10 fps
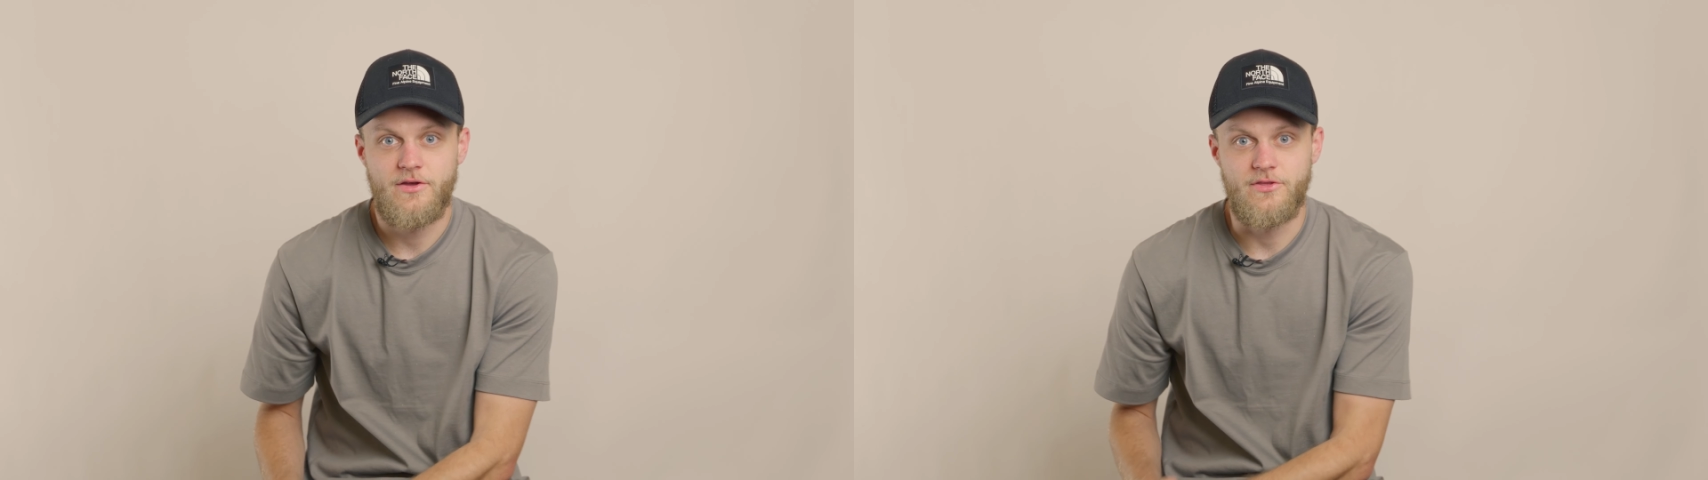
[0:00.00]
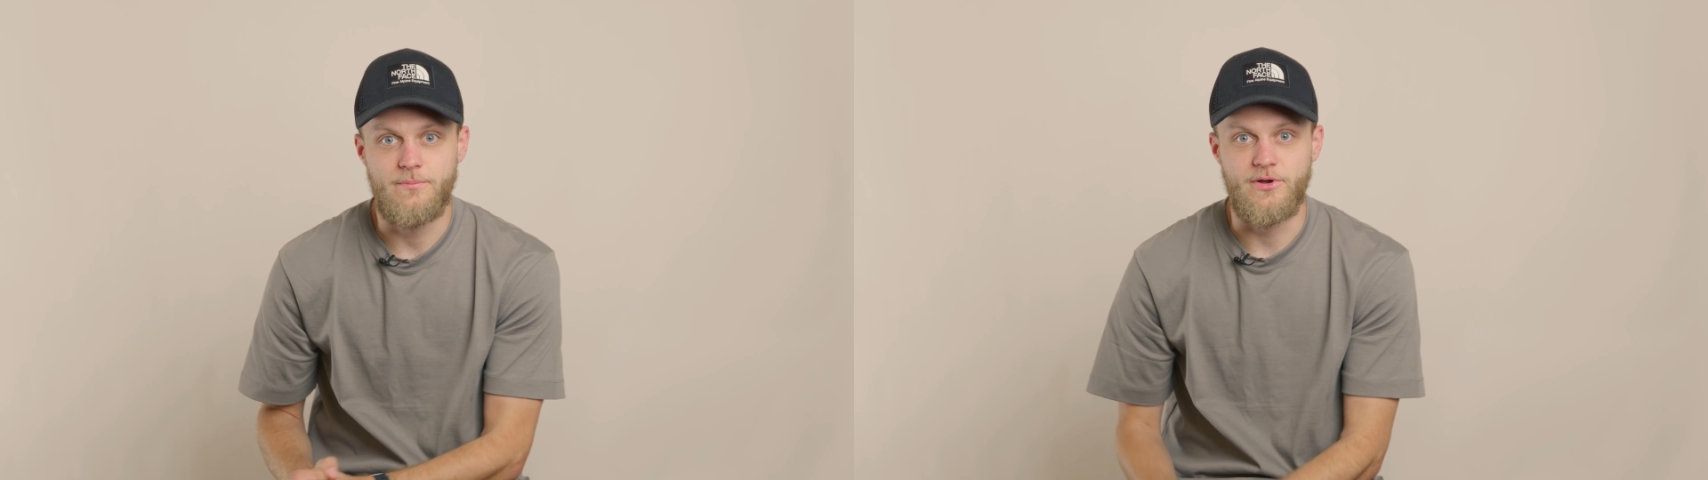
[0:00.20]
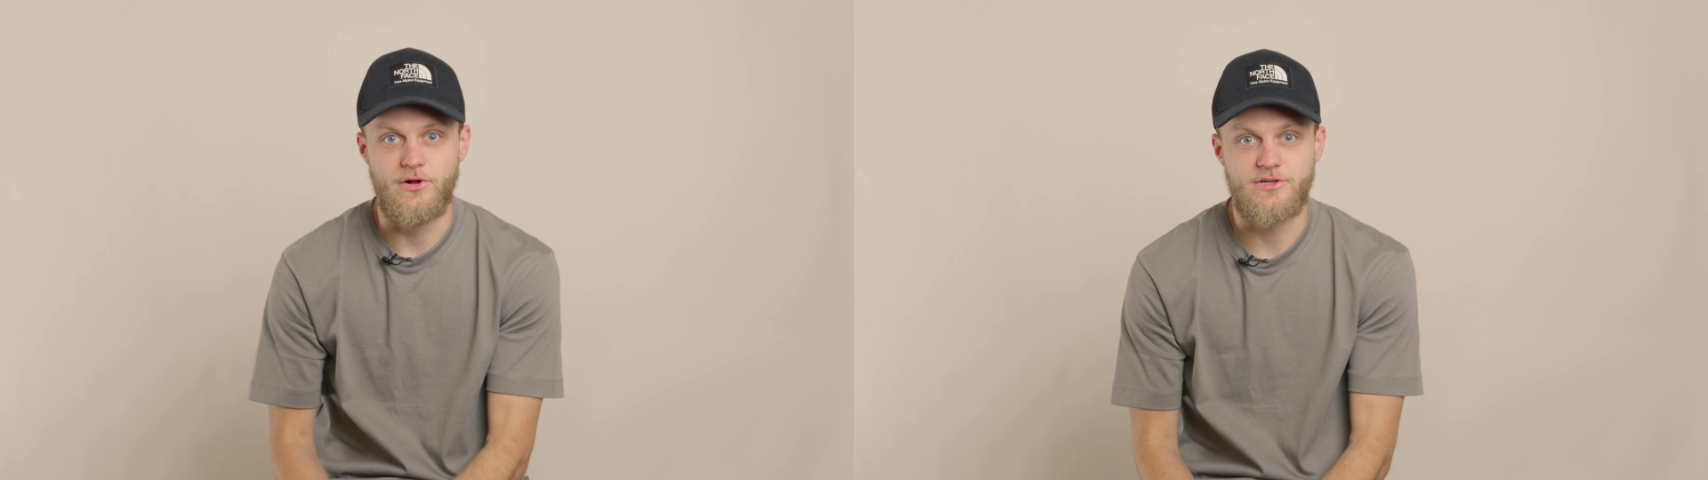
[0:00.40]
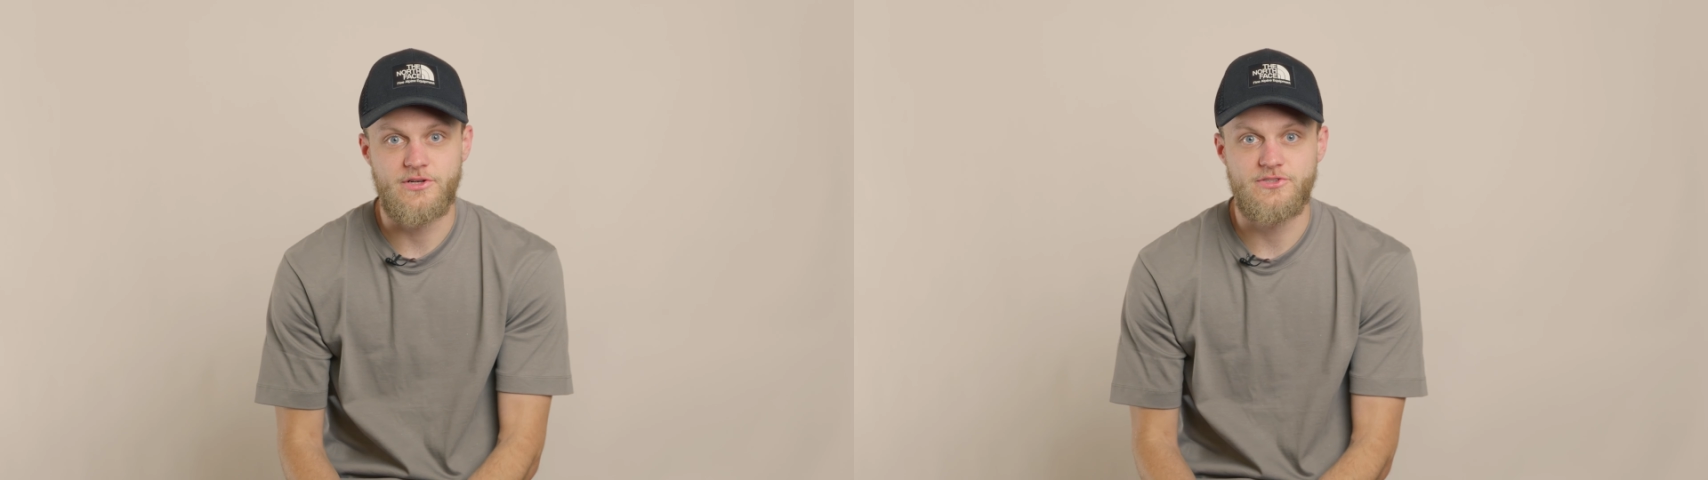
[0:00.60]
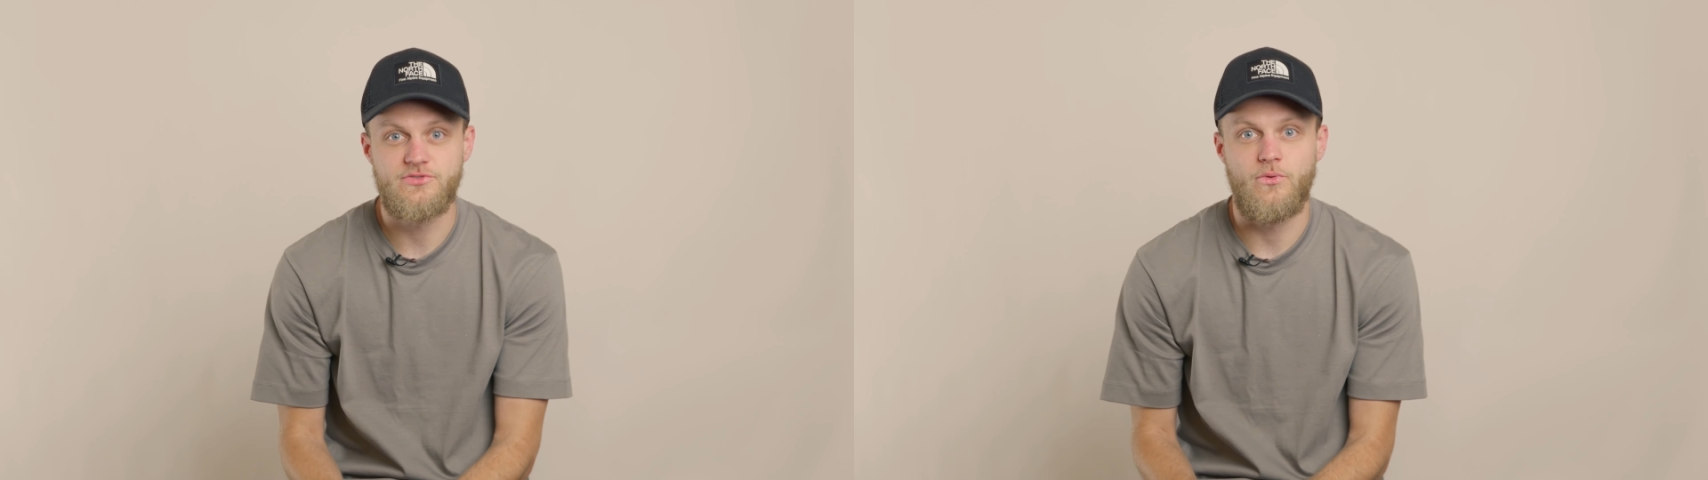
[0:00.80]
The
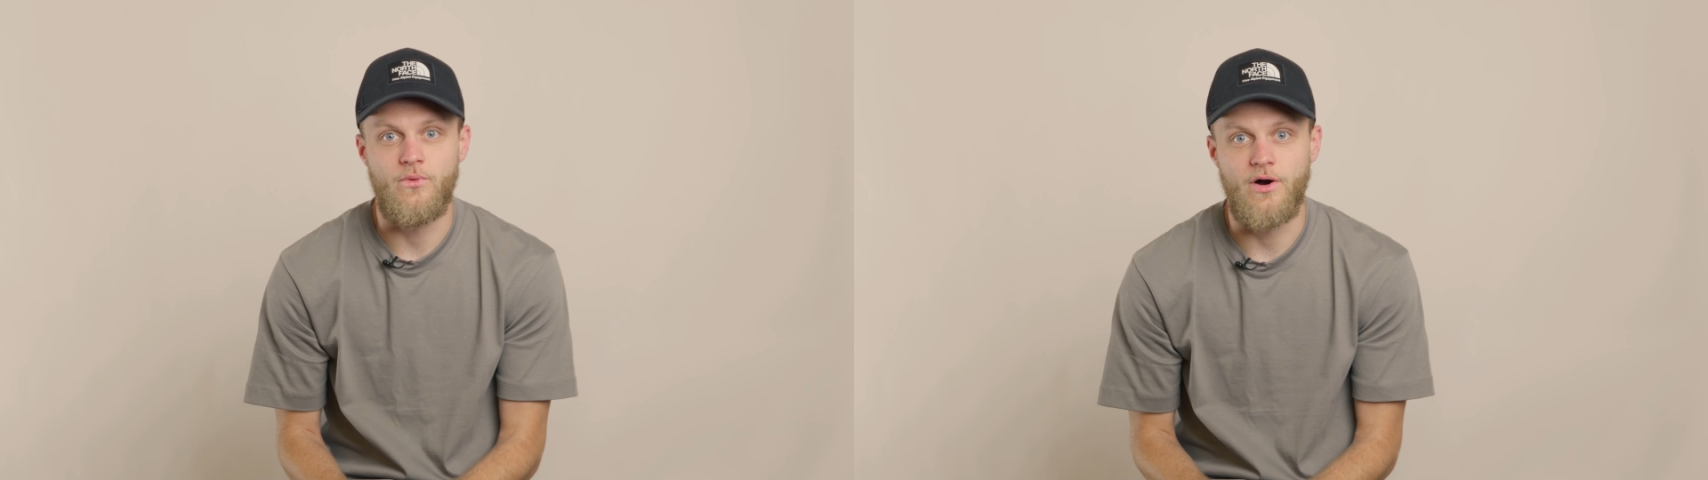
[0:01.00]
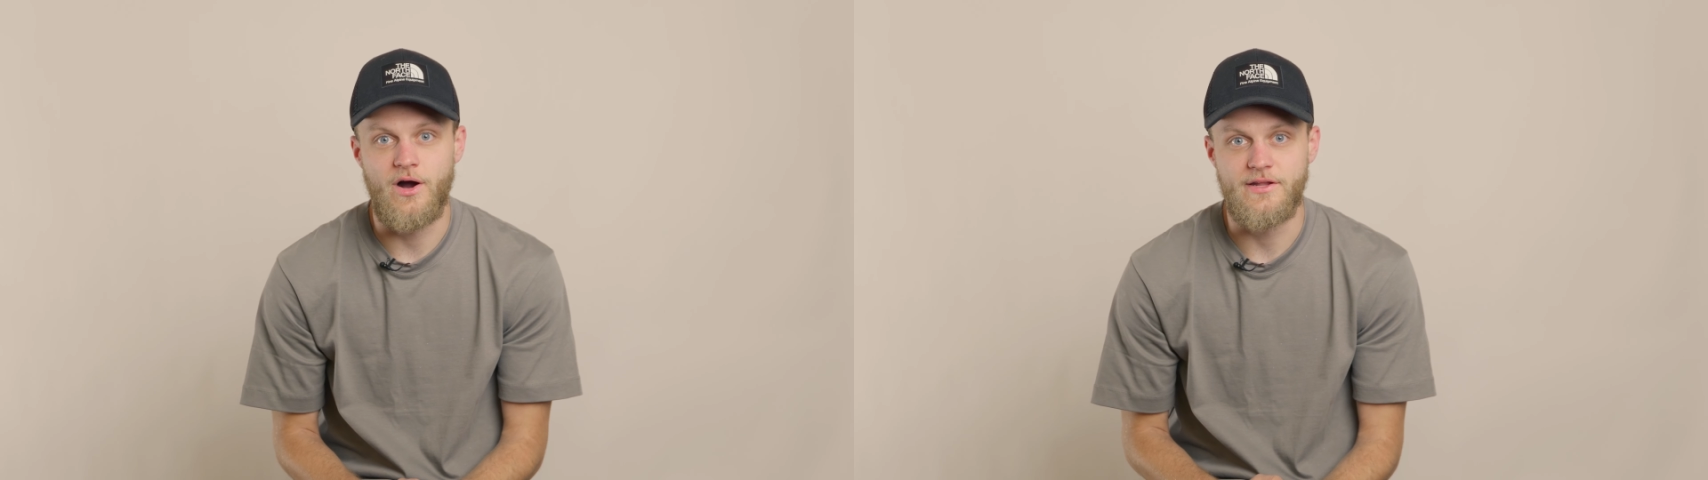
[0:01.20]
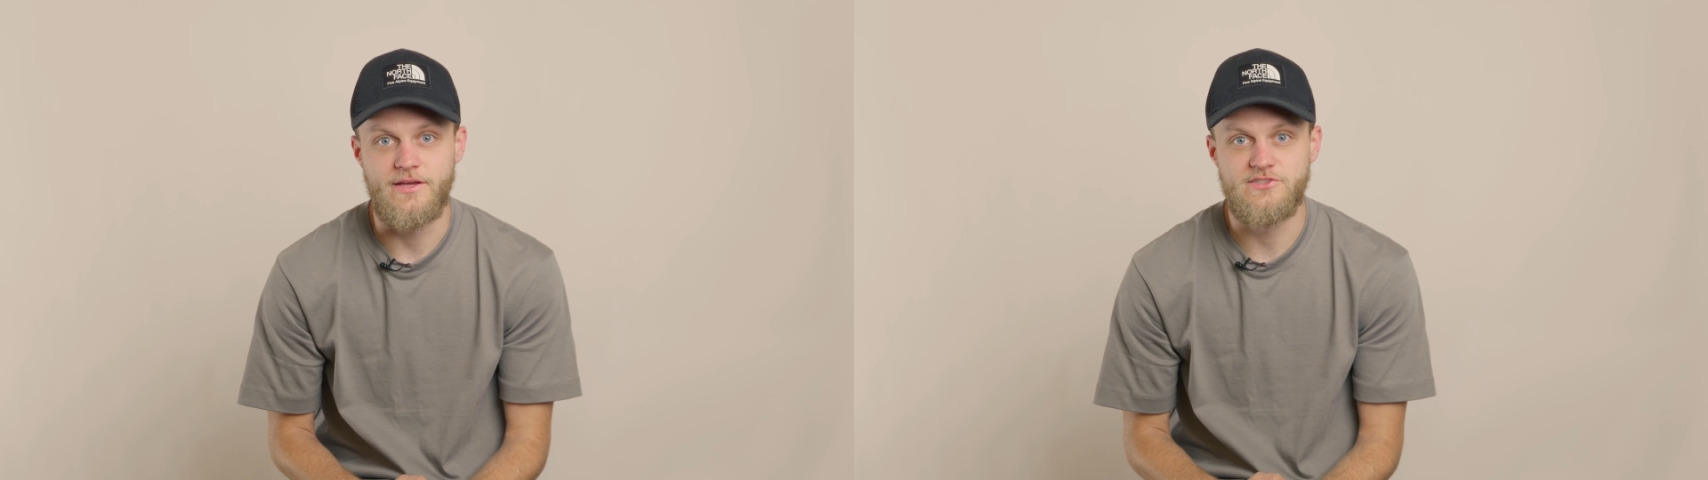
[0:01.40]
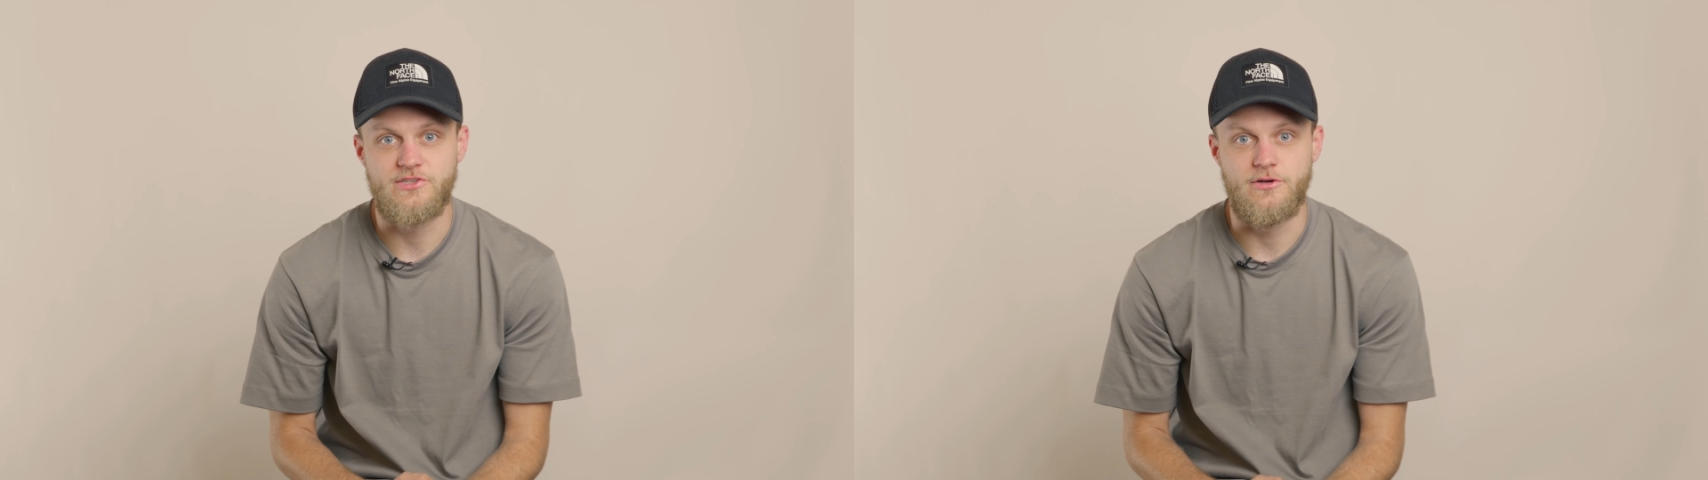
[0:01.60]
builders wanted